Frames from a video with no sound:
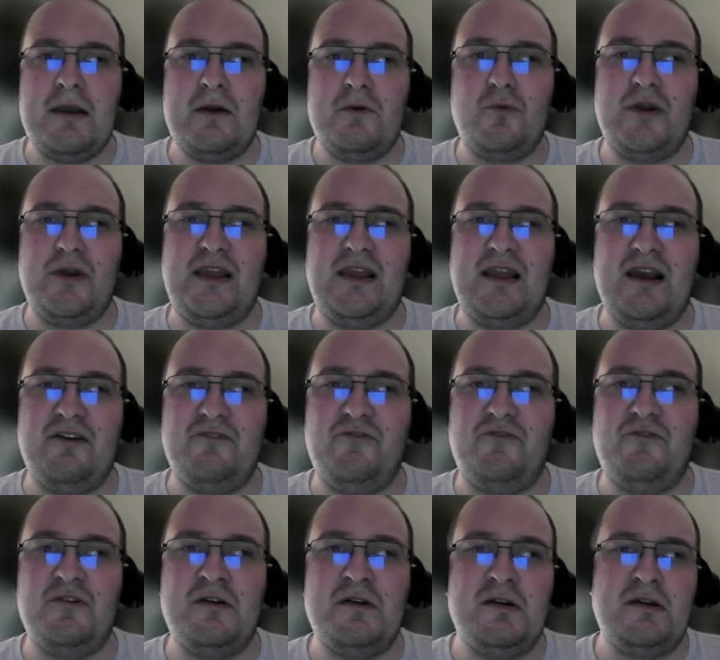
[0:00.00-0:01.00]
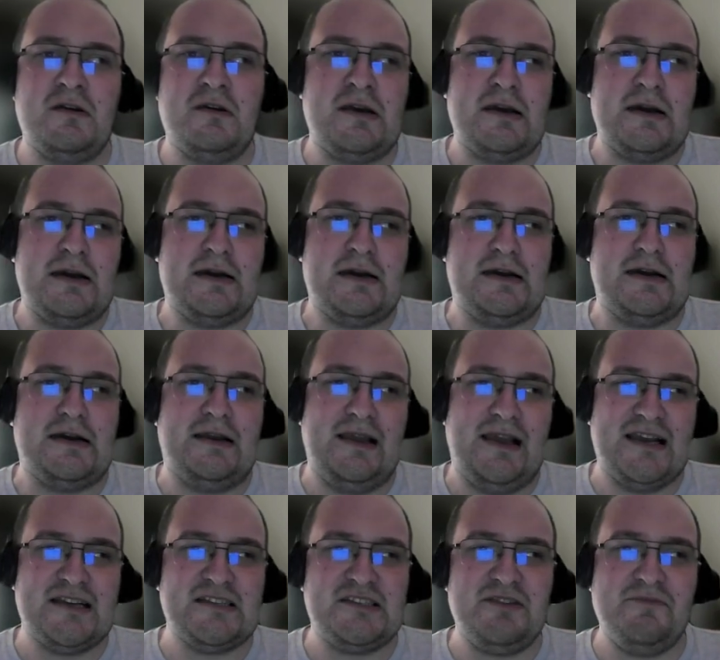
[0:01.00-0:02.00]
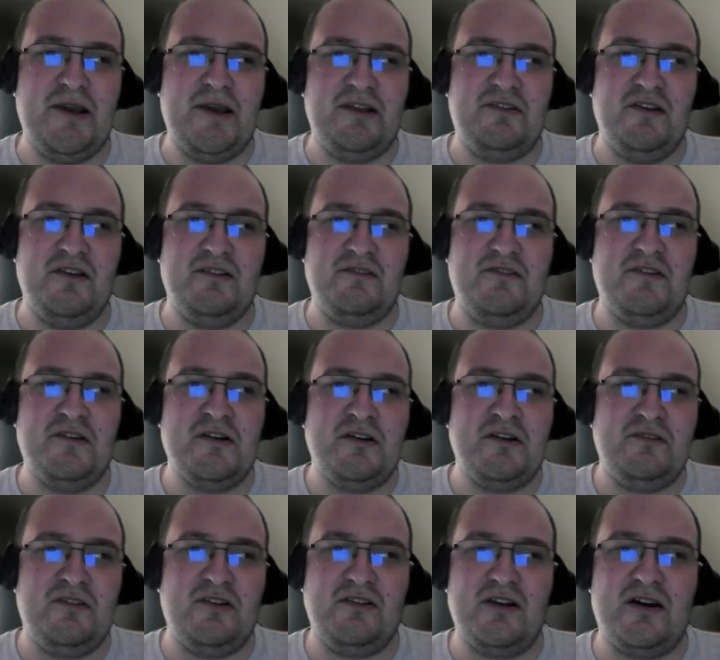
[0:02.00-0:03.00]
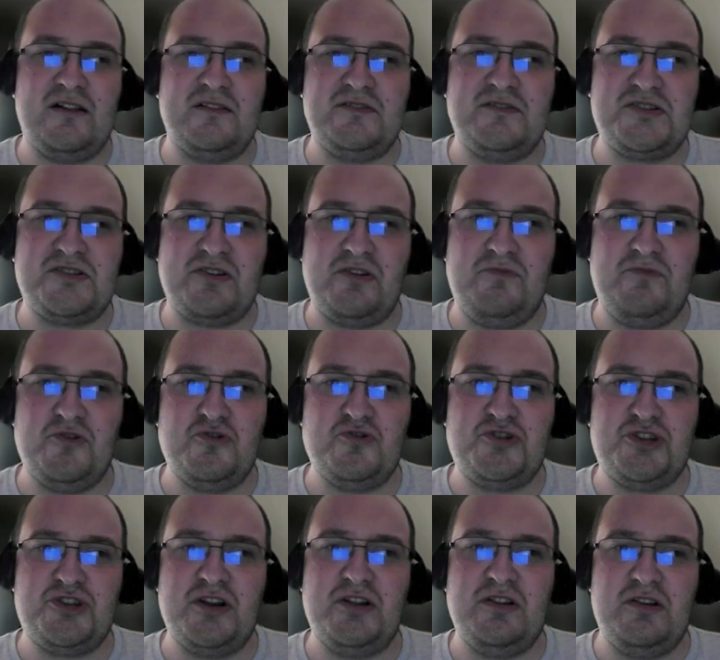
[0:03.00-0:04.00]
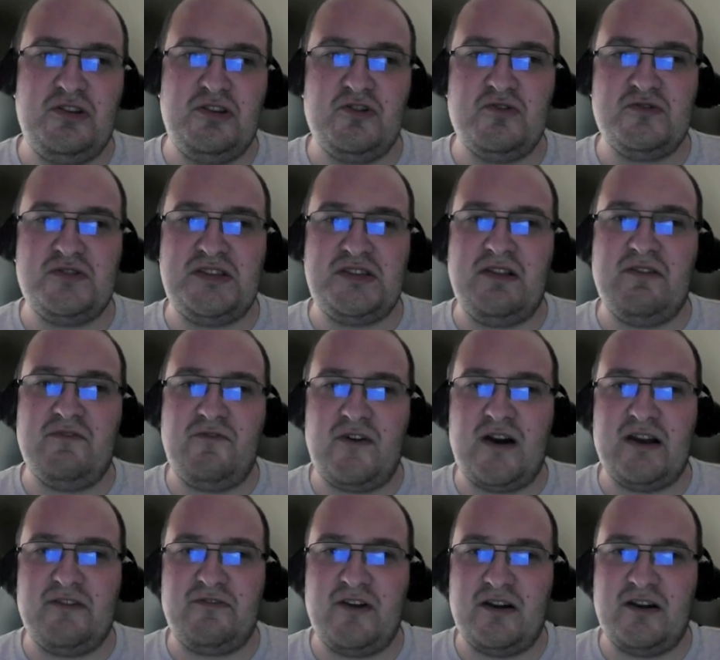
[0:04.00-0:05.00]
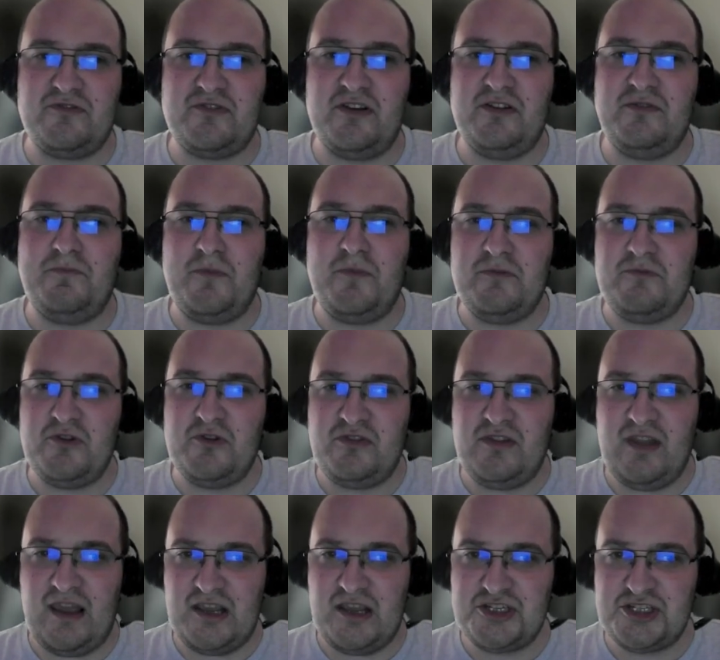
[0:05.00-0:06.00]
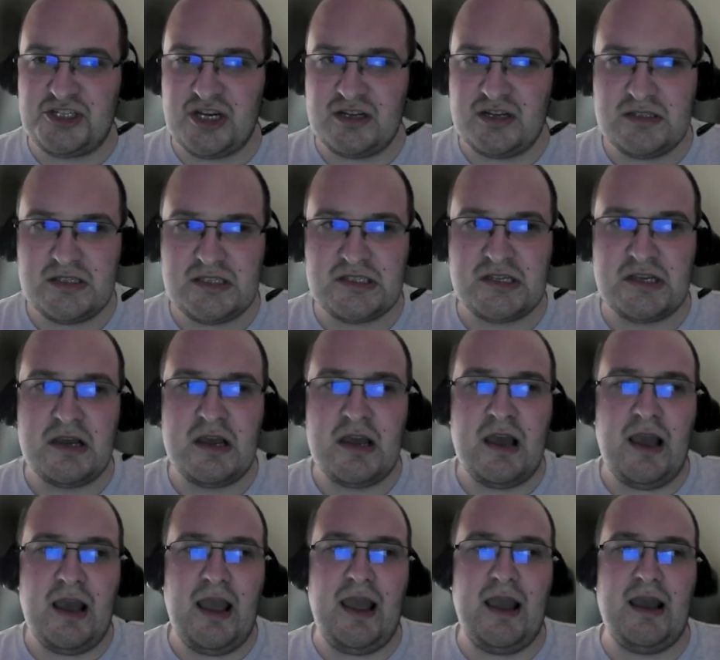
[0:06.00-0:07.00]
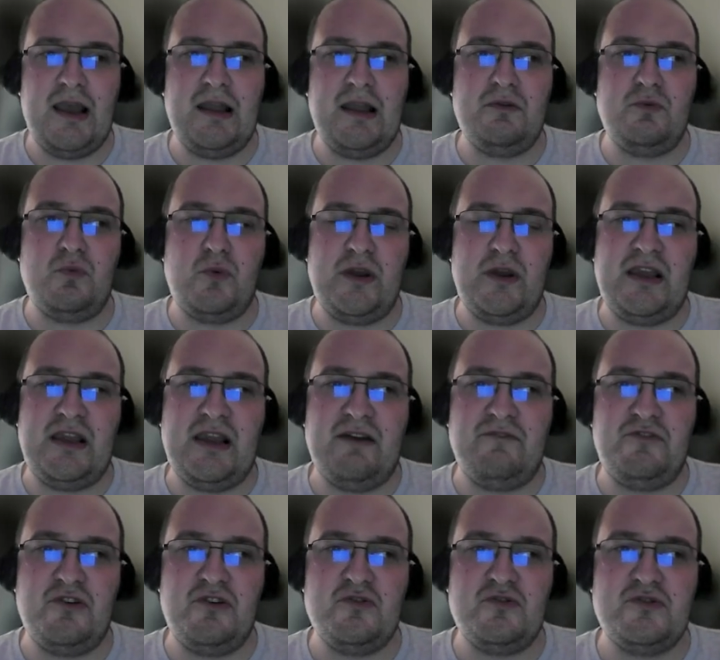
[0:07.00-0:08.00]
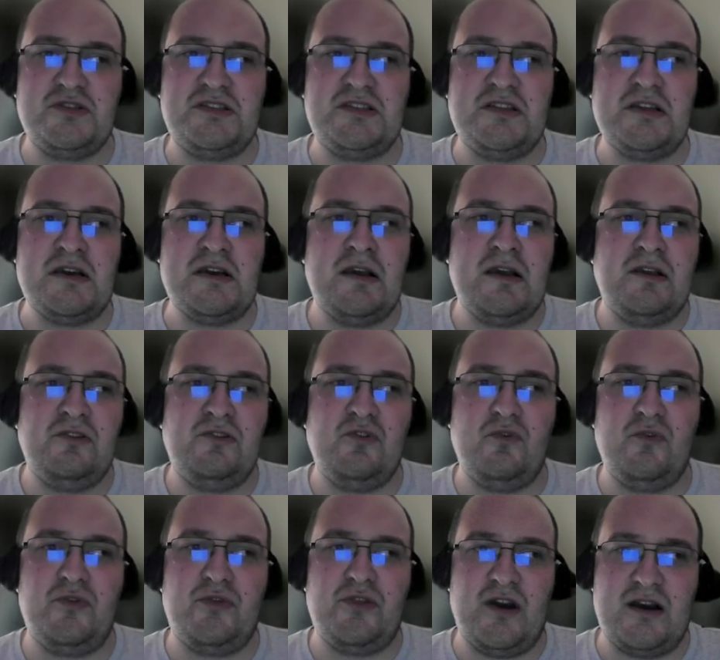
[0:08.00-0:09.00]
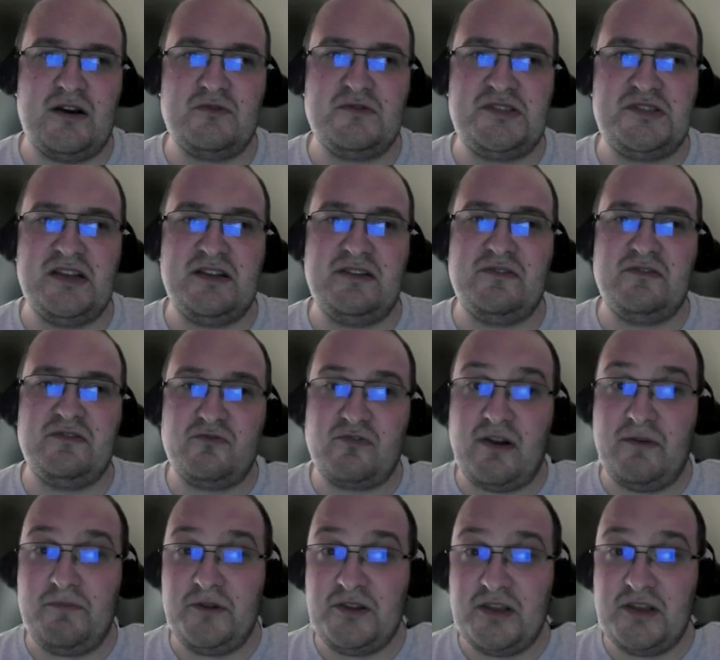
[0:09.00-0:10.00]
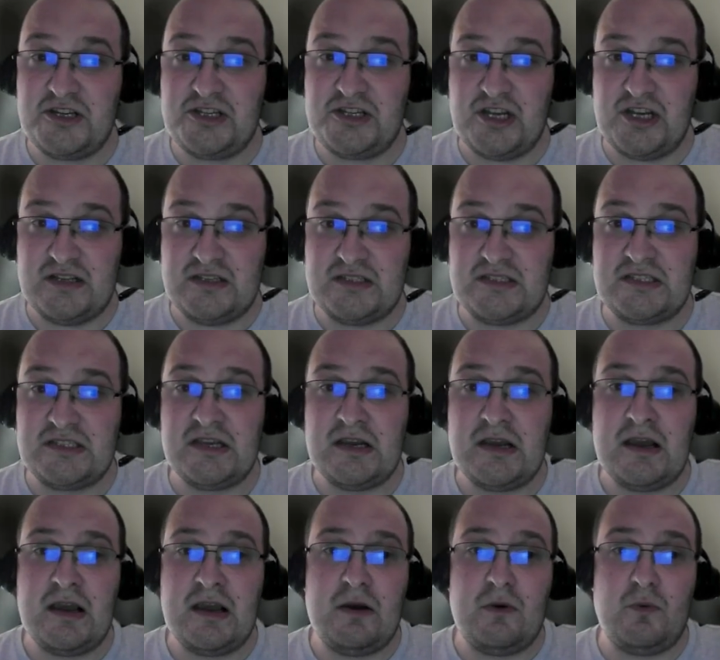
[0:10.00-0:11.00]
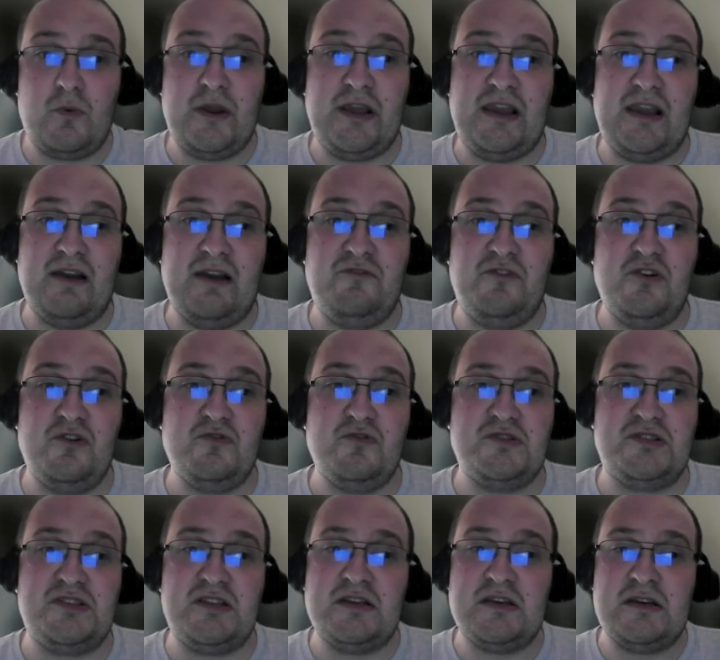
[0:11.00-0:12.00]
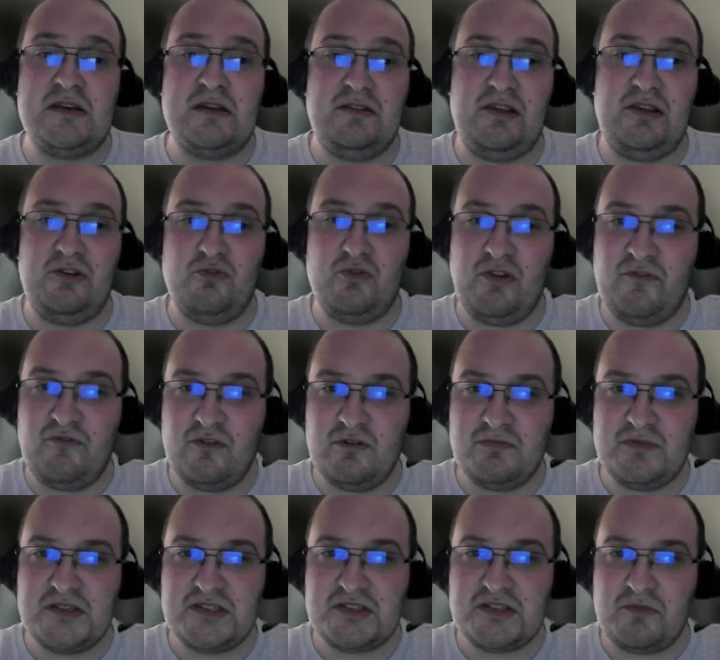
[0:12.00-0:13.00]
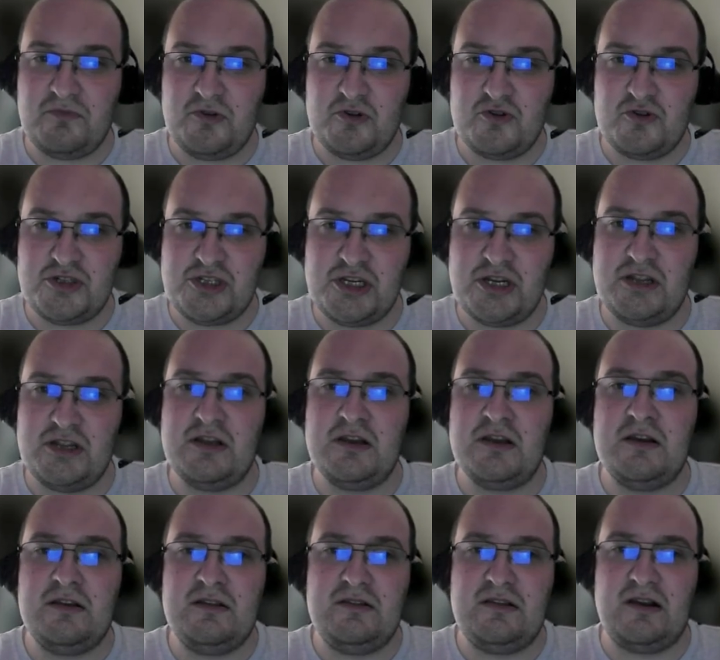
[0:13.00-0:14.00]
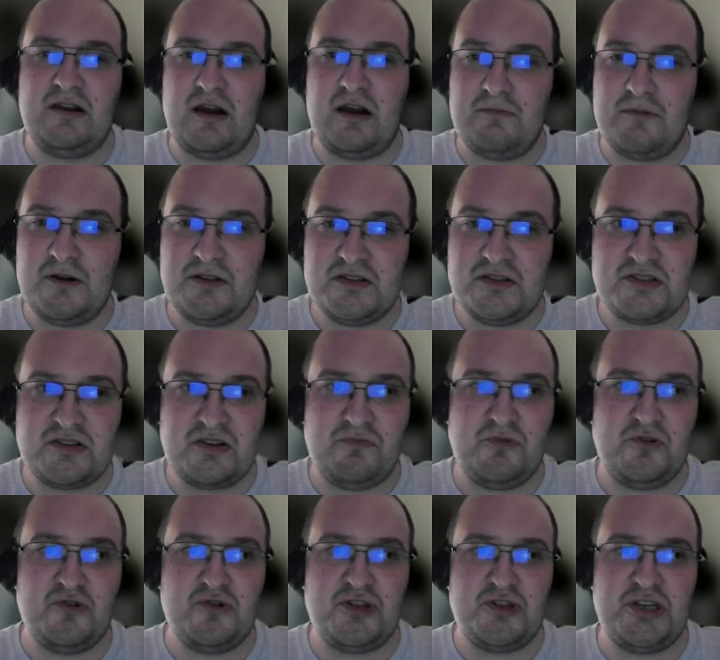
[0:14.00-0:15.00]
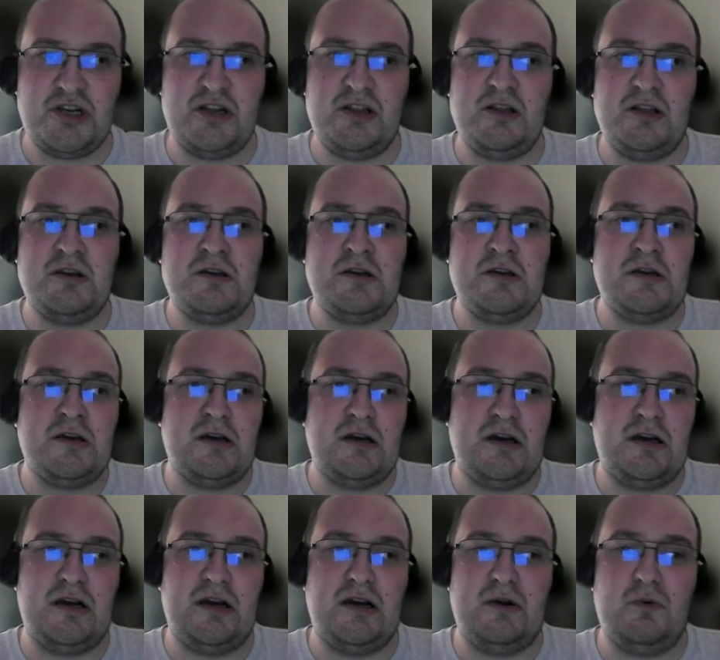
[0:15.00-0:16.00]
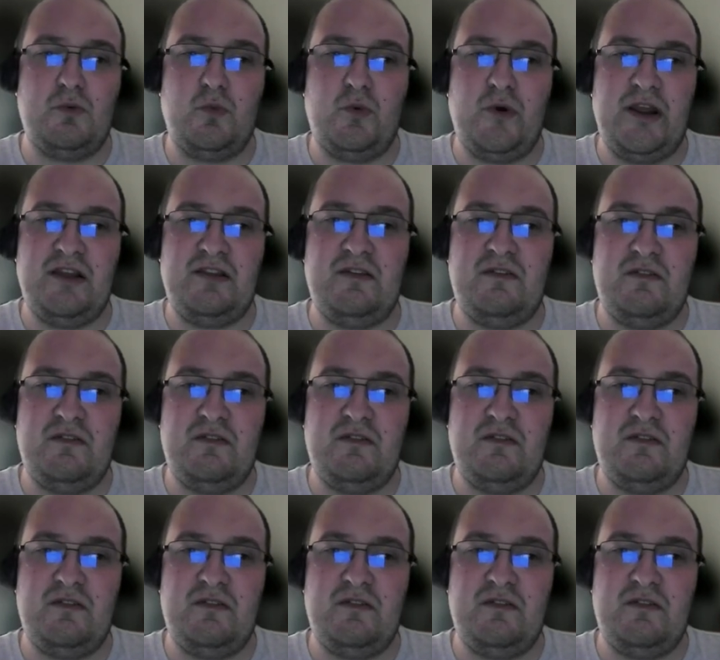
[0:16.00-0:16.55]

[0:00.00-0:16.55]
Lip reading: We have estimated the null distribution using 500 permutations, and we have used 2000 repetitions. We have used the uniform distribution, the gamma distribution, with